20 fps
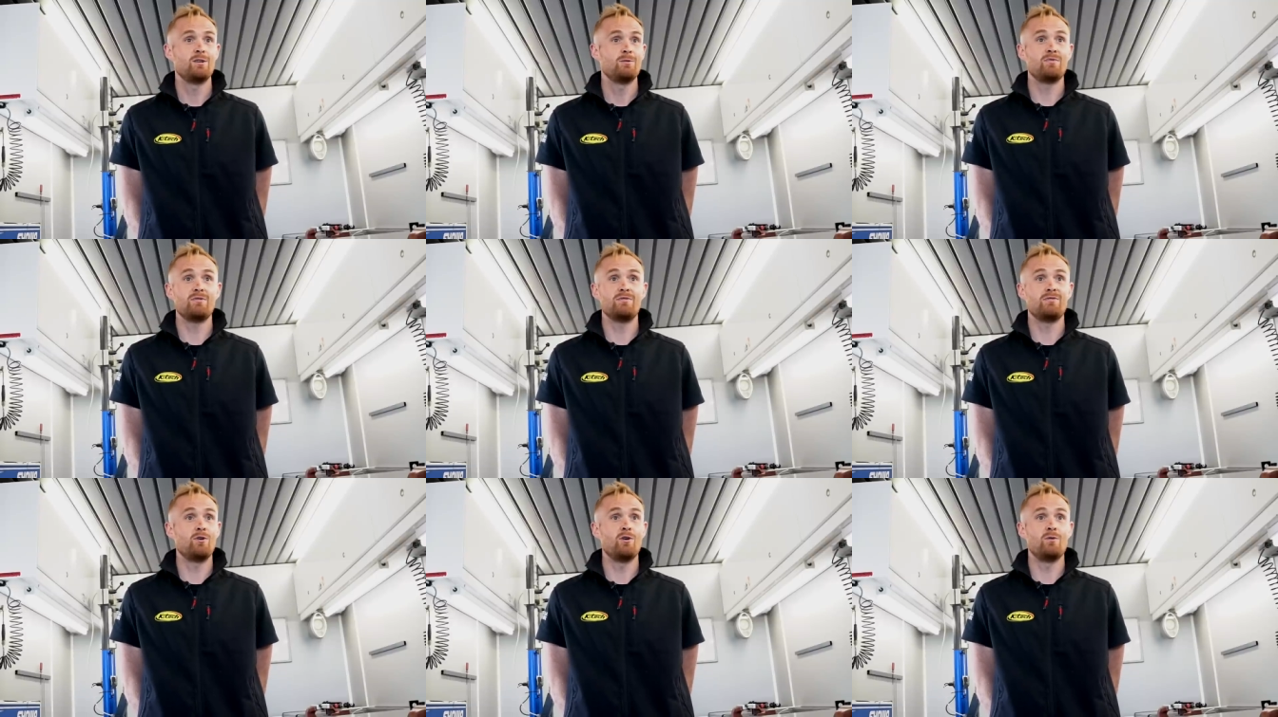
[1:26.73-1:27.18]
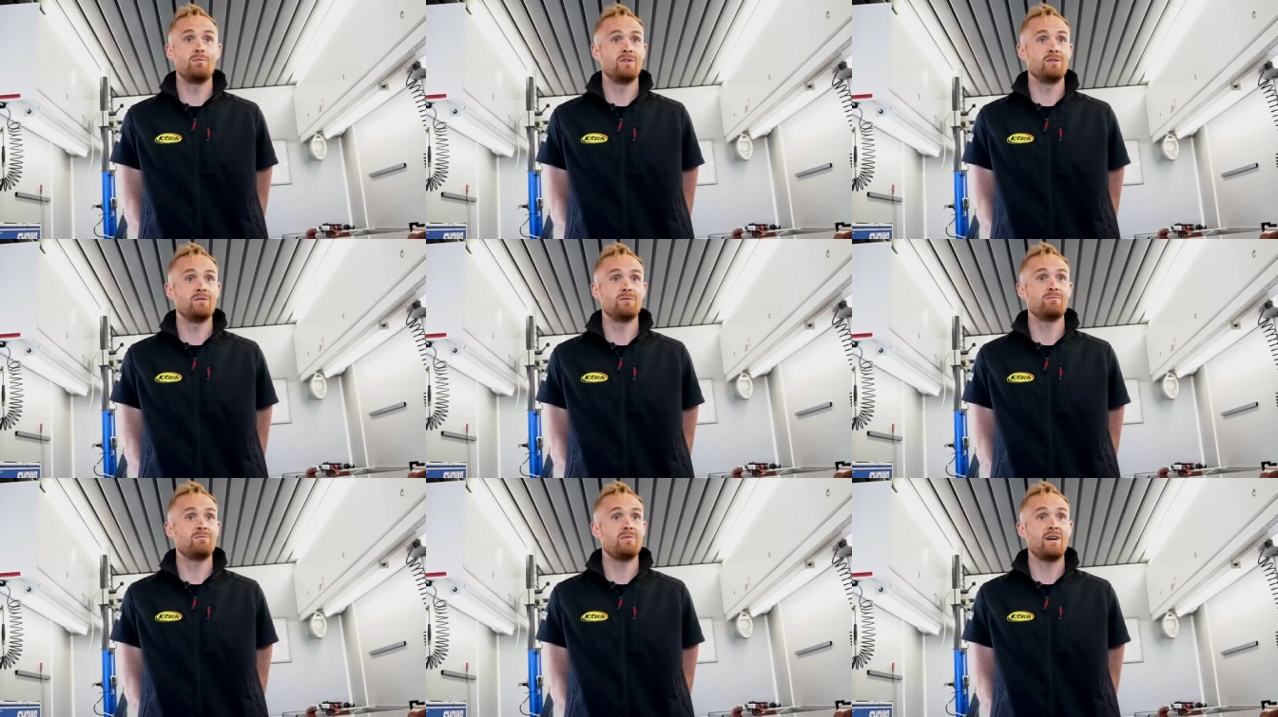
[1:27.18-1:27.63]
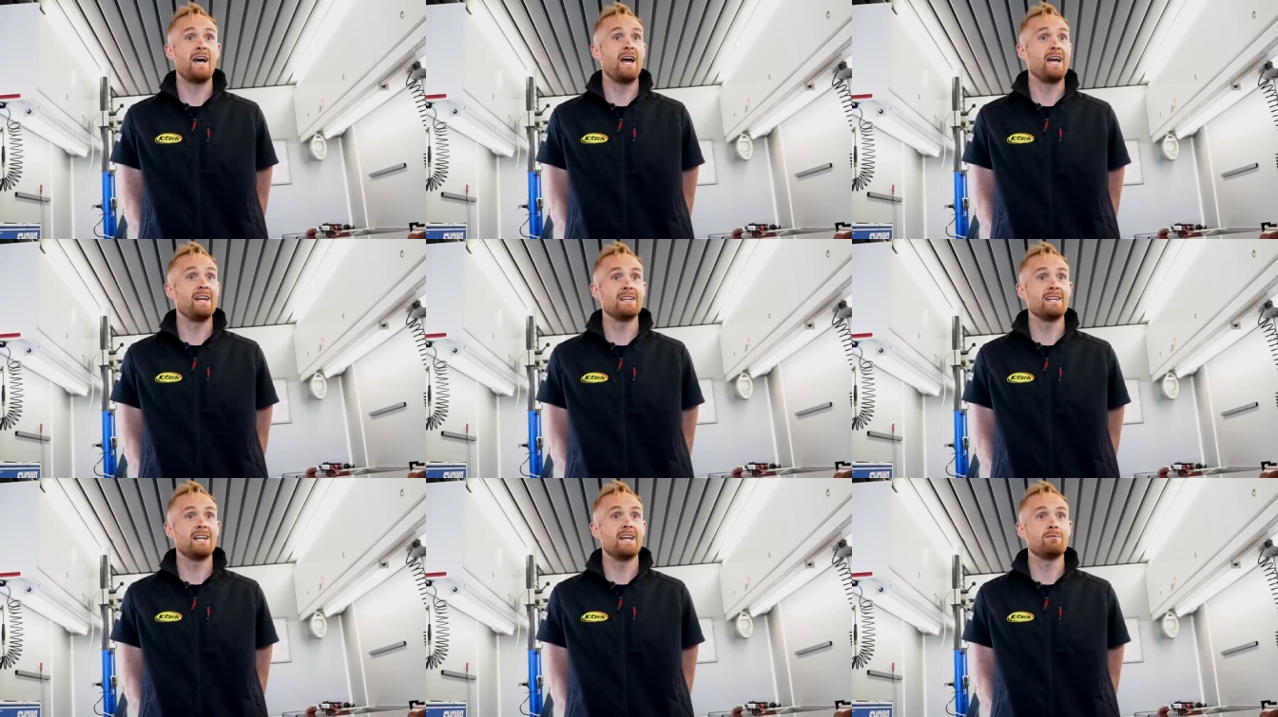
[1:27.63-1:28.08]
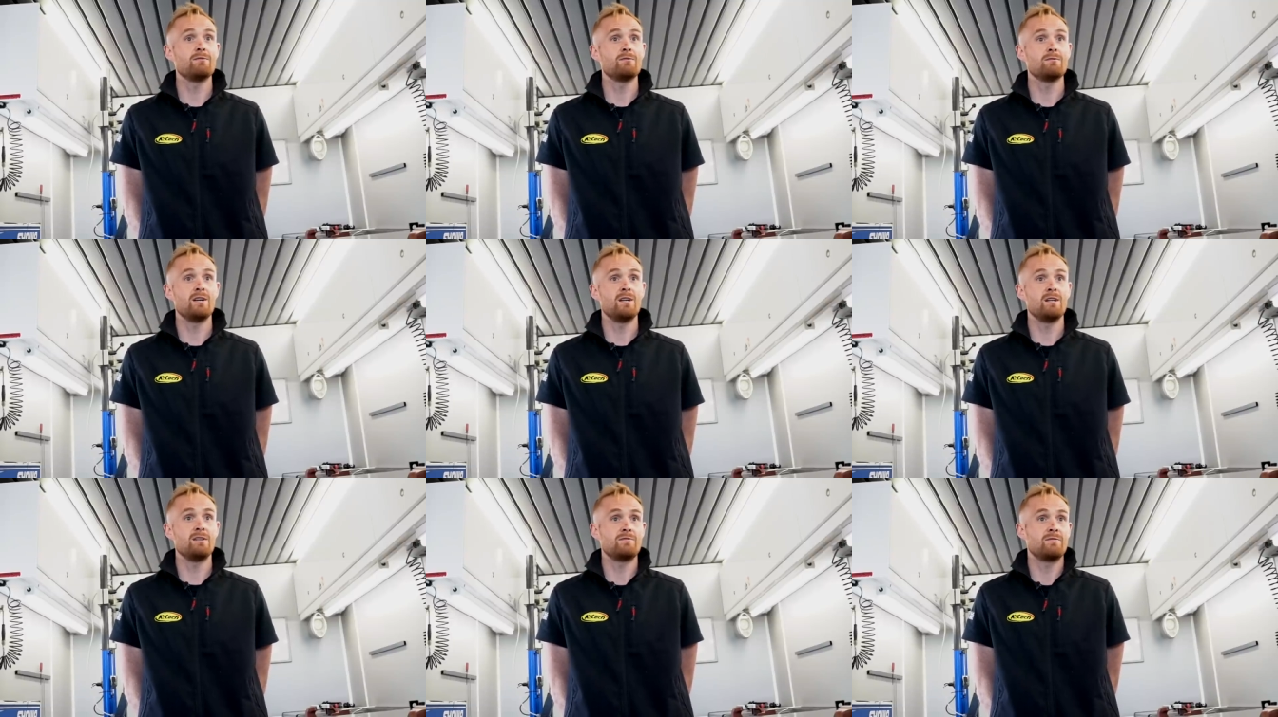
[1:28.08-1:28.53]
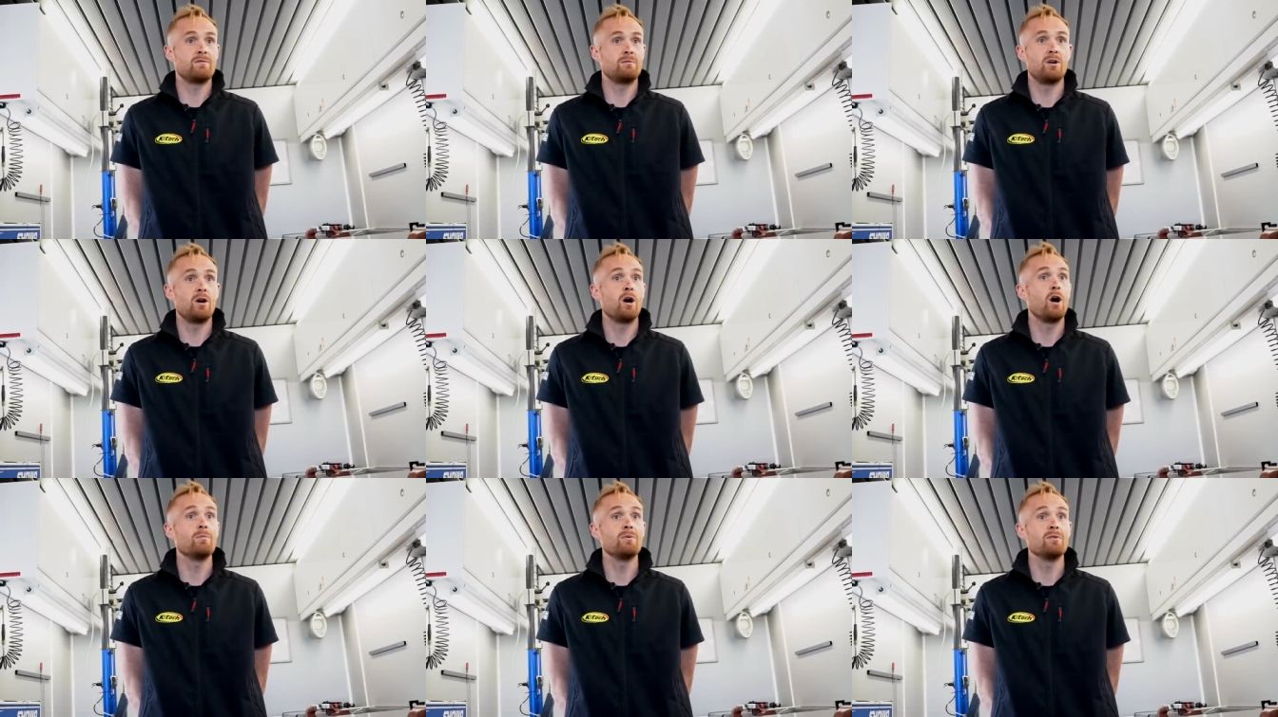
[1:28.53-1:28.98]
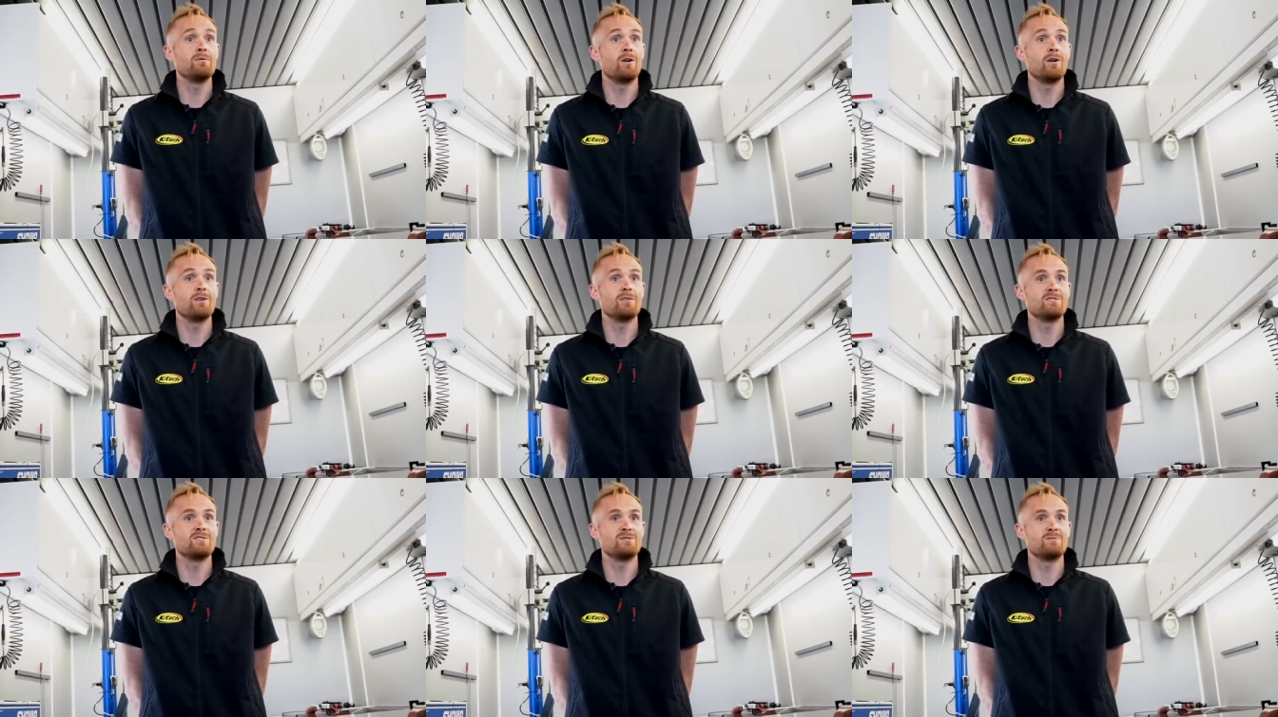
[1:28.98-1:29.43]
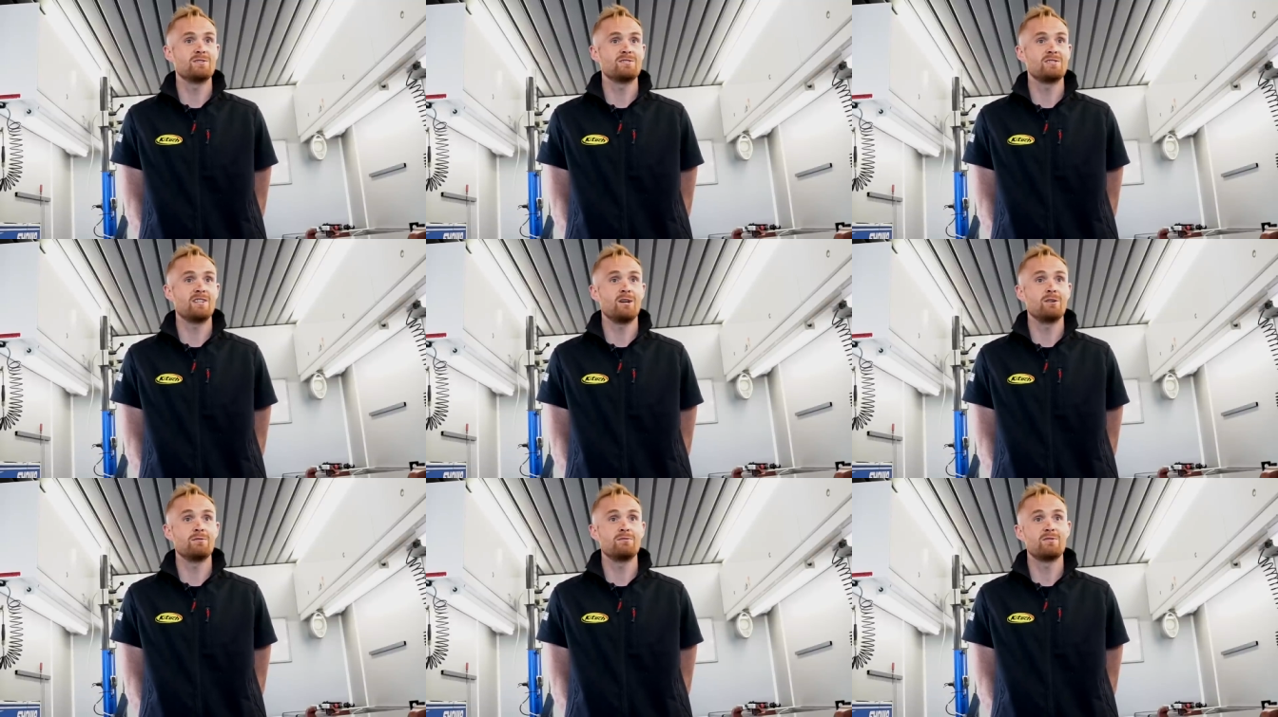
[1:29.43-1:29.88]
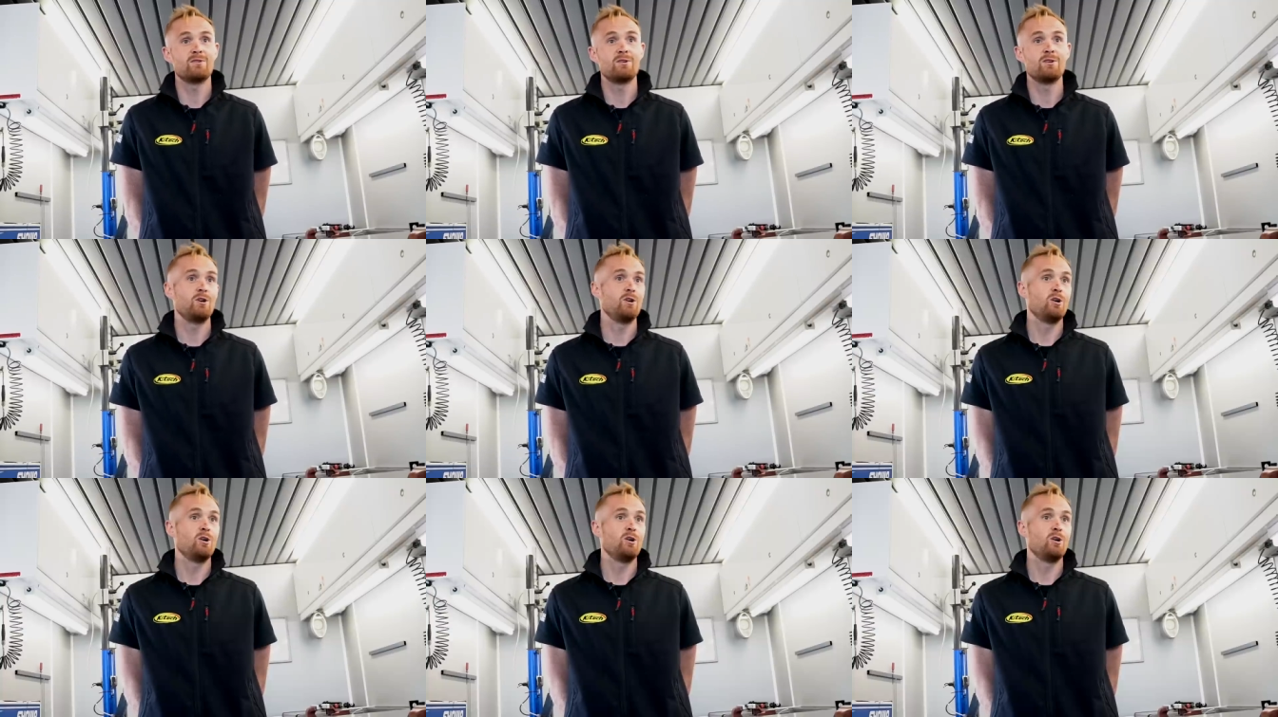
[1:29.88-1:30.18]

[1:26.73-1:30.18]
performing at any level really from a hobby rider to myself